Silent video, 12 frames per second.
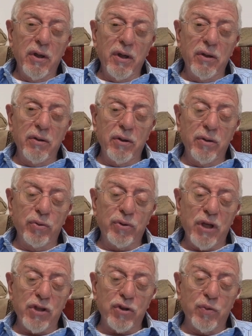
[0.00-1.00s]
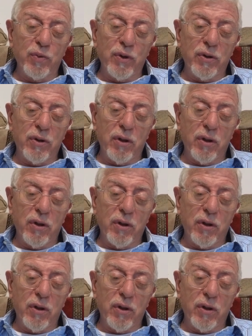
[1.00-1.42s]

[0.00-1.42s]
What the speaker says: in the New Testament